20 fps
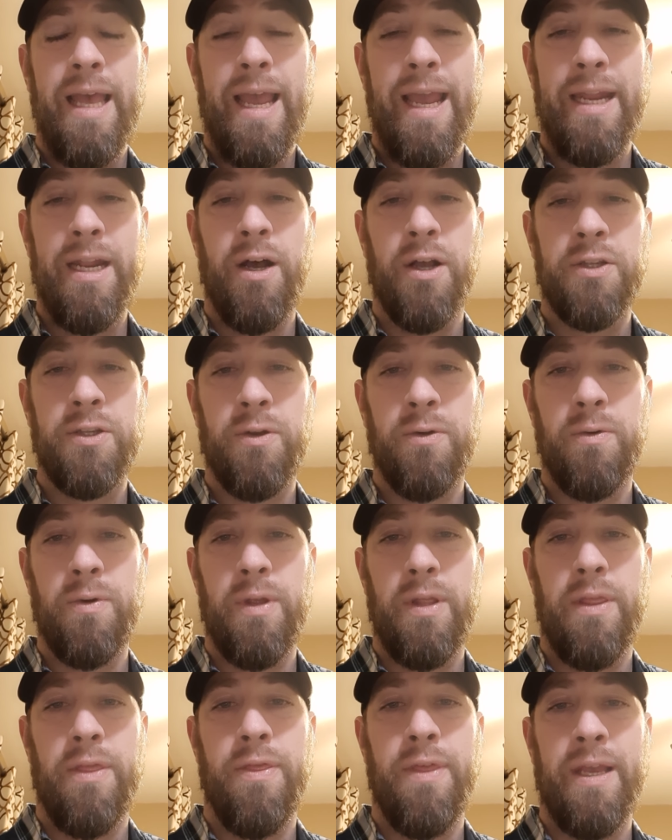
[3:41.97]
And
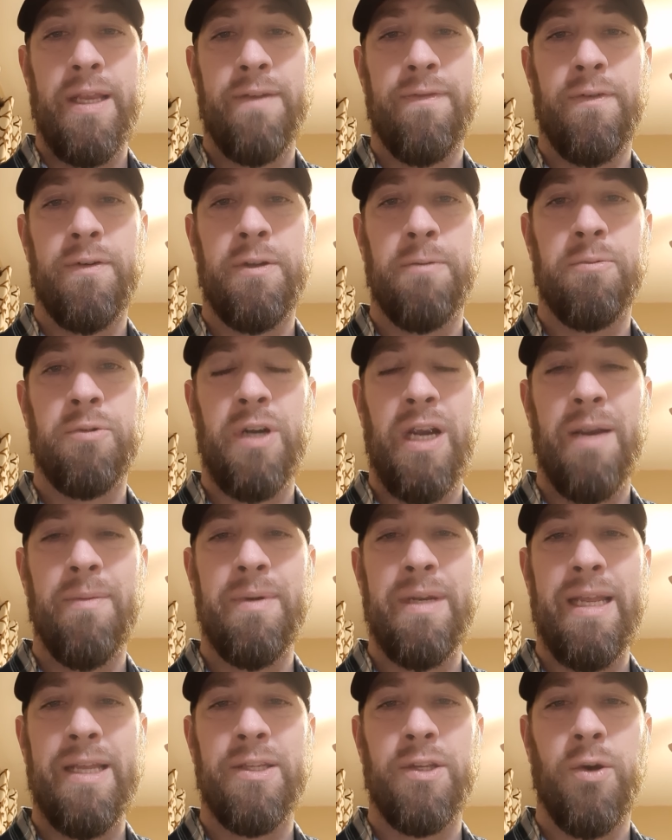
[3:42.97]
also, thanks for
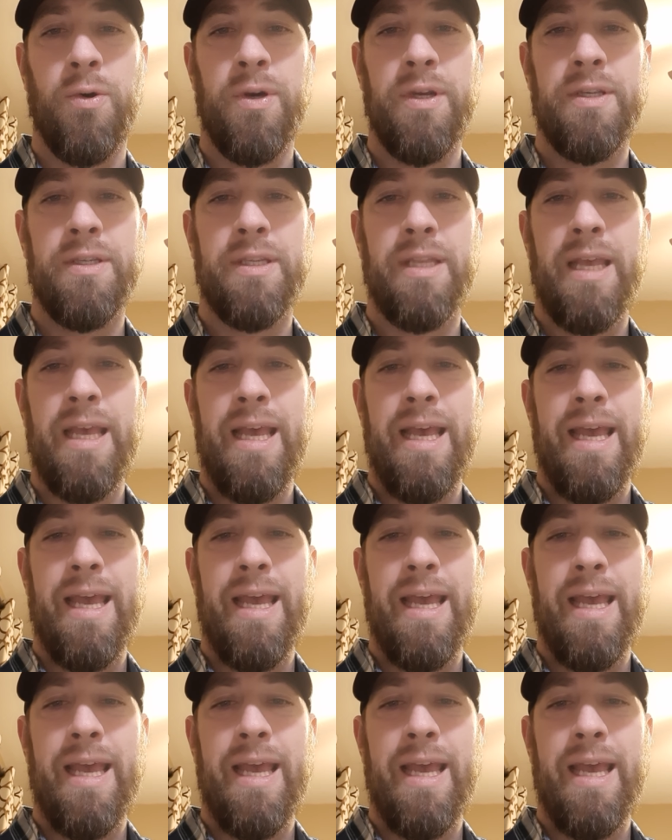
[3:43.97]
subscribing as always,